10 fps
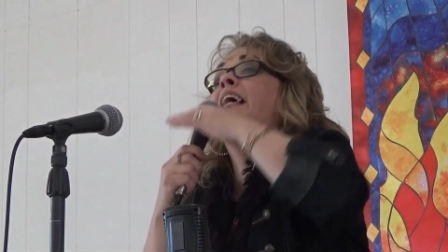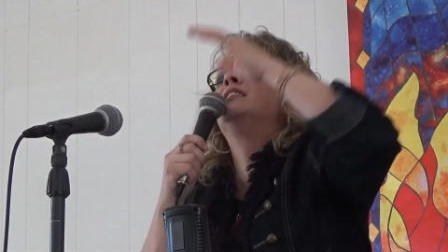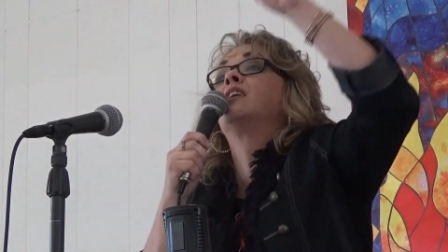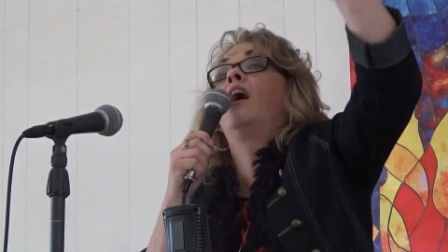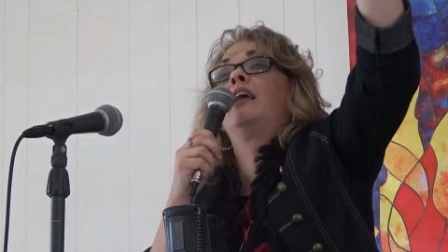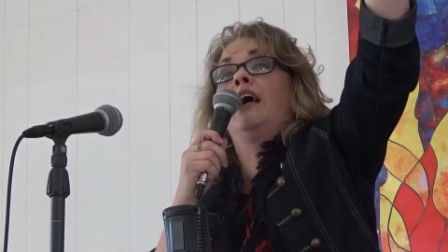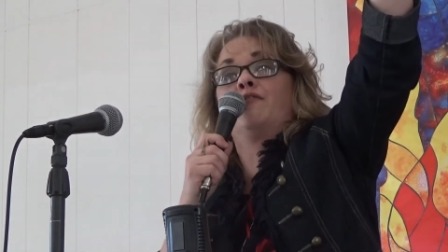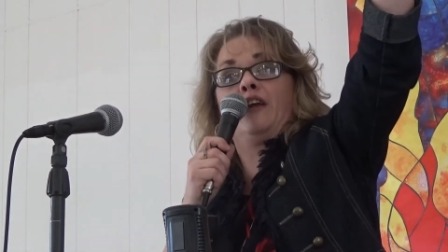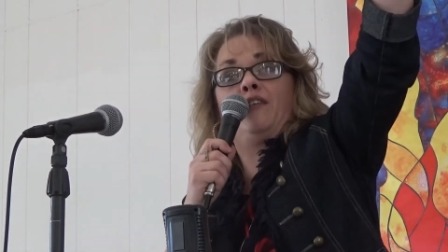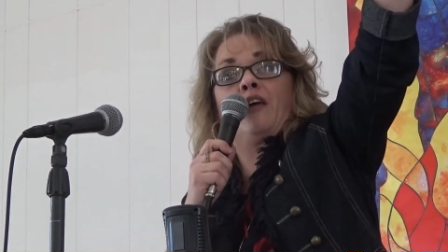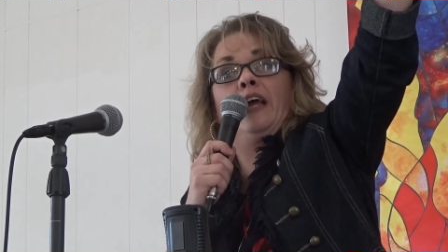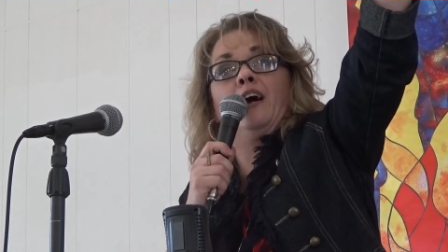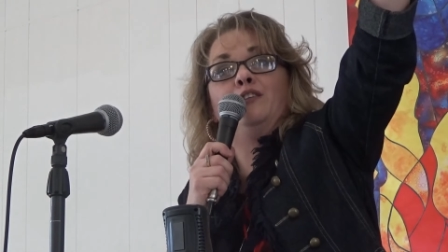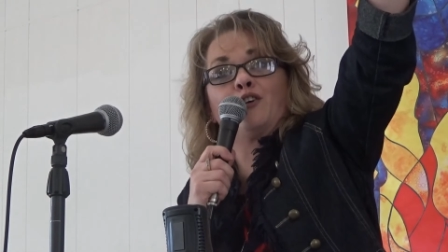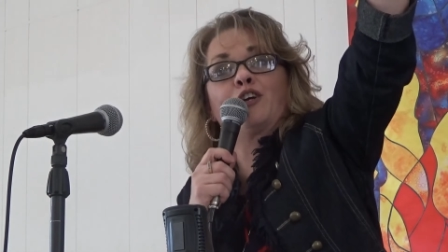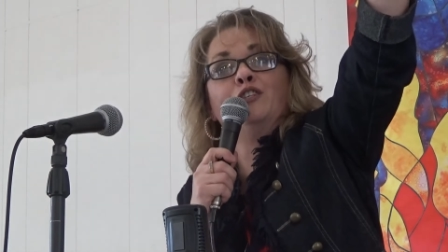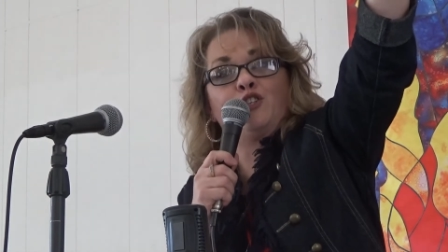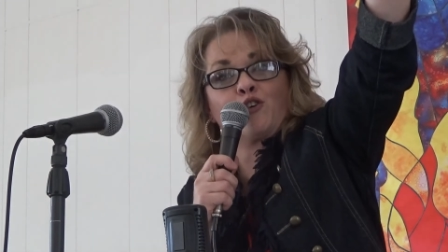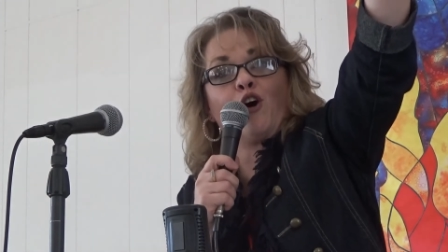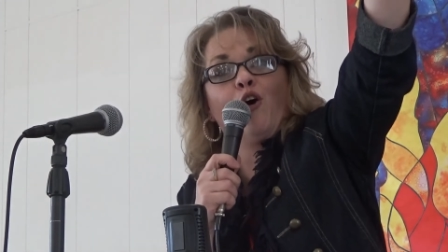He's got everything under
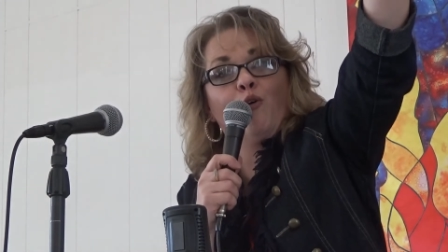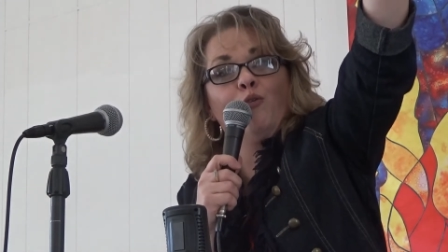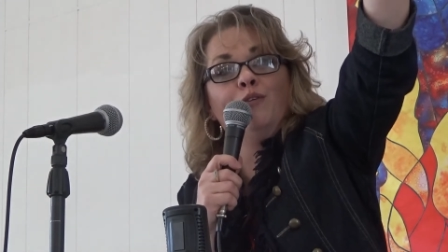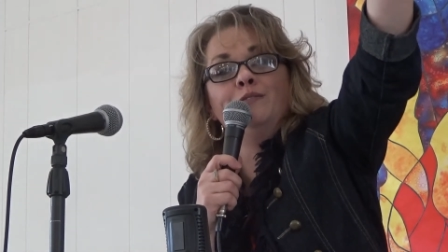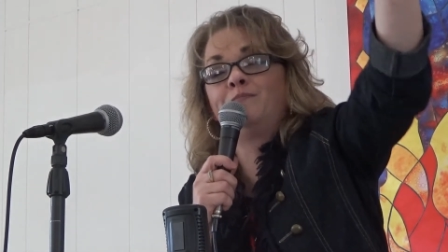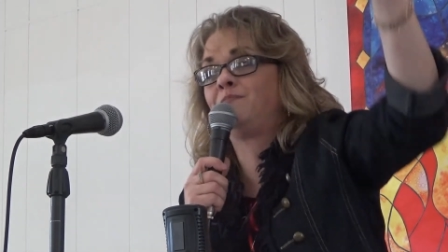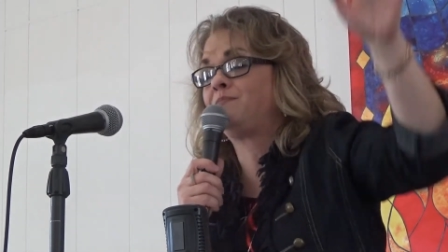control. Amen.